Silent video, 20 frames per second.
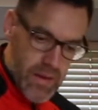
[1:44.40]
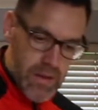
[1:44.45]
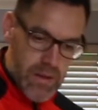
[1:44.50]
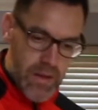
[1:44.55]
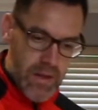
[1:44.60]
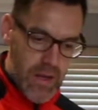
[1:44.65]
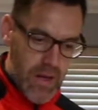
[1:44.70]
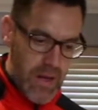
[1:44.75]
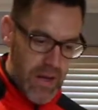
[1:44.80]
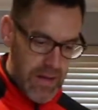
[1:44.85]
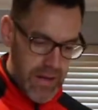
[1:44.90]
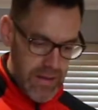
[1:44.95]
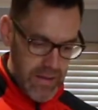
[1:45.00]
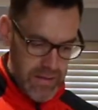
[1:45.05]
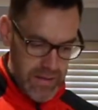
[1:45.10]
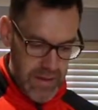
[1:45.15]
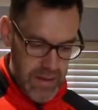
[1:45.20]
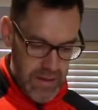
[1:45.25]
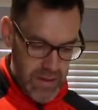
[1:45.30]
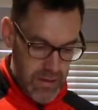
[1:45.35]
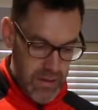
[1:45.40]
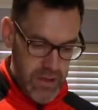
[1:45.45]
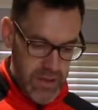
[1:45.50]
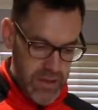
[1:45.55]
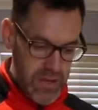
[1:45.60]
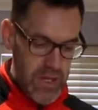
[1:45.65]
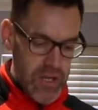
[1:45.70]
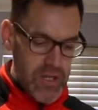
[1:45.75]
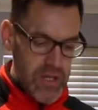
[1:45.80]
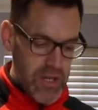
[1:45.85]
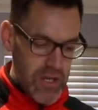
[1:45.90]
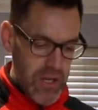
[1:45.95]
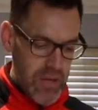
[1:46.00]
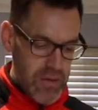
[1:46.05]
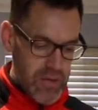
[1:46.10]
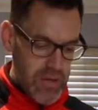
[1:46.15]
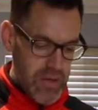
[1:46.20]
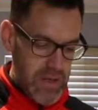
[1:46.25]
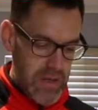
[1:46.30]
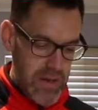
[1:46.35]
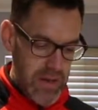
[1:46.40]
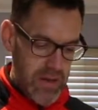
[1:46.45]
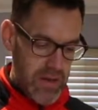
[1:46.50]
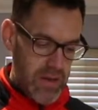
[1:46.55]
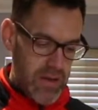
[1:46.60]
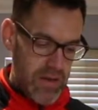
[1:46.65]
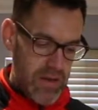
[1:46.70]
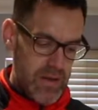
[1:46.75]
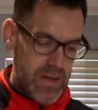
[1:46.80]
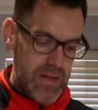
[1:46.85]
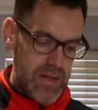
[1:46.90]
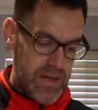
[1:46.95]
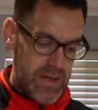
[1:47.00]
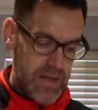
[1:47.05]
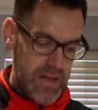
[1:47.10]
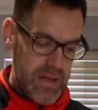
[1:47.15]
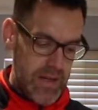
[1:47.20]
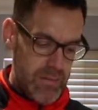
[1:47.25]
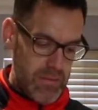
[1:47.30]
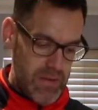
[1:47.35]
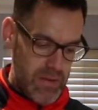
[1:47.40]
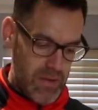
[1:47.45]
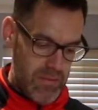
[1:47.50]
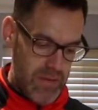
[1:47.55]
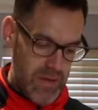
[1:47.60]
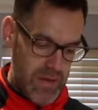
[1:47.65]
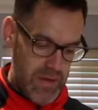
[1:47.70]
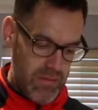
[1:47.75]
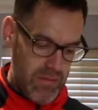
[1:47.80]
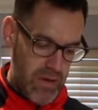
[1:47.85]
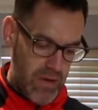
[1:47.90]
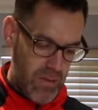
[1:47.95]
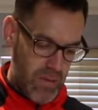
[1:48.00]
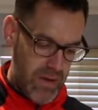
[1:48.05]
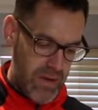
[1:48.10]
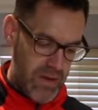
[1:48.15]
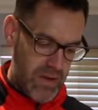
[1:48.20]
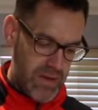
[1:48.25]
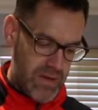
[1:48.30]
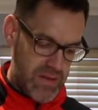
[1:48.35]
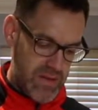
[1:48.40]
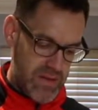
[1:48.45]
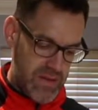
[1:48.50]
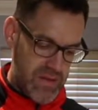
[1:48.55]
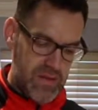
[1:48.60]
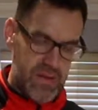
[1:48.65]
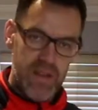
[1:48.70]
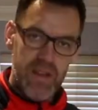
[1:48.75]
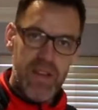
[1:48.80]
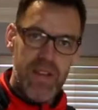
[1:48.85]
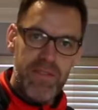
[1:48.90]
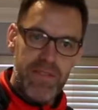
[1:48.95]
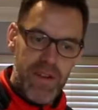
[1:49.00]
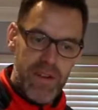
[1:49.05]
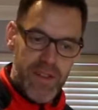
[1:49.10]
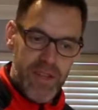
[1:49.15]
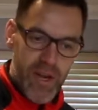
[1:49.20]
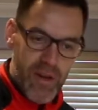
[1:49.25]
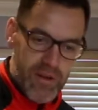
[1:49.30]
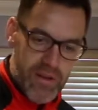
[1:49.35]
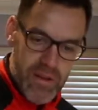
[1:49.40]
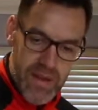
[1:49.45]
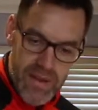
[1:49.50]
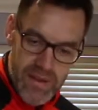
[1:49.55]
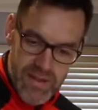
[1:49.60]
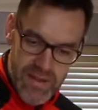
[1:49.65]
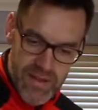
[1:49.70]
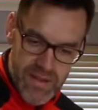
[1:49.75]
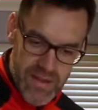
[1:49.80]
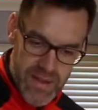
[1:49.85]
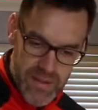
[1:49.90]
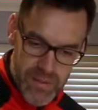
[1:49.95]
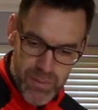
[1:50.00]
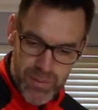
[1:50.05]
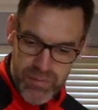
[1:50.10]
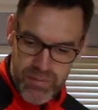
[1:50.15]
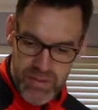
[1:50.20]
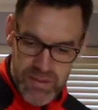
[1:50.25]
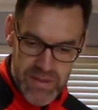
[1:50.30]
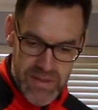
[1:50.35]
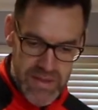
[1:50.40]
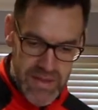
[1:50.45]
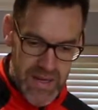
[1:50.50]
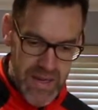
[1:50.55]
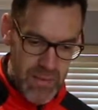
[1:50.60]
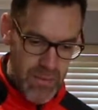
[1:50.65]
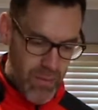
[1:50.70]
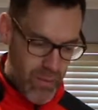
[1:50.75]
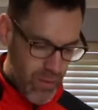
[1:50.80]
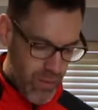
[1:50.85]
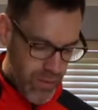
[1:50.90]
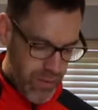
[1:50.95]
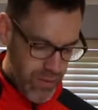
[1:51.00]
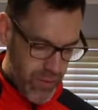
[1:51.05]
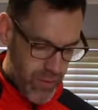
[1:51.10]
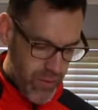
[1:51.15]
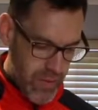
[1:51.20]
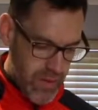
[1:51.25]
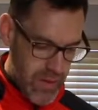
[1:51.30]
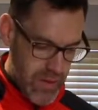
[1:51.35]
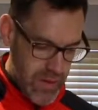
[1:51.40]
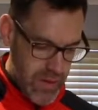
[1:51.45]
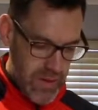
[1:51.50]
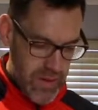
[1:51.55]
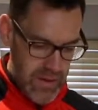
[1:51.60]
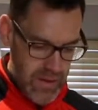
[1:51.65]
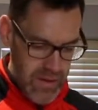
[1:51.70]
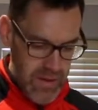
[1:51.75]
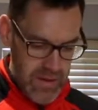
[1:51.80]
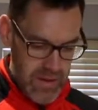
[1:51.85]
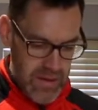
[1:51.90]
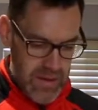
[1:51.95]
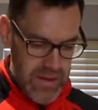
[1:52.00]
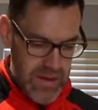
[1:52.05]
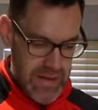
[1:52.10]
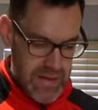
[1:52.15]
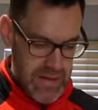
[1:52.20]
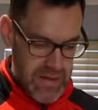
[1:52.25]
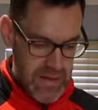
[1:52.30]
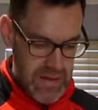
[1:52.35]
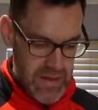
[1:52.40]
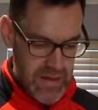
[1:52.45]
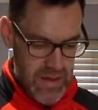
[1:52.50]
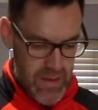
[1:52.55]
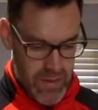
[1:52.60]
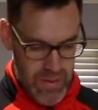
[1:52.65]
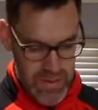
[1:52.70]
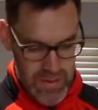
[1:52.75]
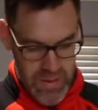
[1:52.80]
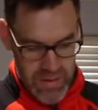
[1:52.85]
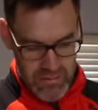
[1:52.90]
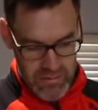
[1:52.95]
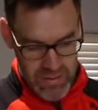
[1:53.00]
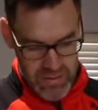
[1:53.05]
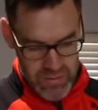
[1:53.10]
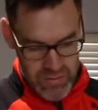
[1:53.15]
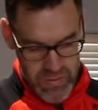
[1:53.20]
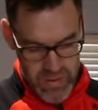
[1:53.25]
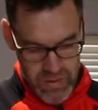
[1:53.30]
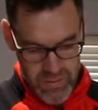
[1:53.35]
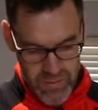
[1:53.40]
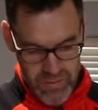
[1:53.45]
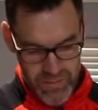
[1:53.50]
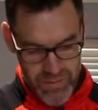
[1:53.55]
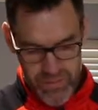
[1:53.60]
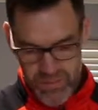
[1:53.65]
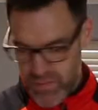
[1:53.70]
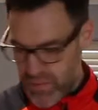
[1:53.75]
The garlic or the ginger goes in there. I need to get them two around the right way, because if I don't, then it's going to taste pretty damn awful. That's going to go in there as well.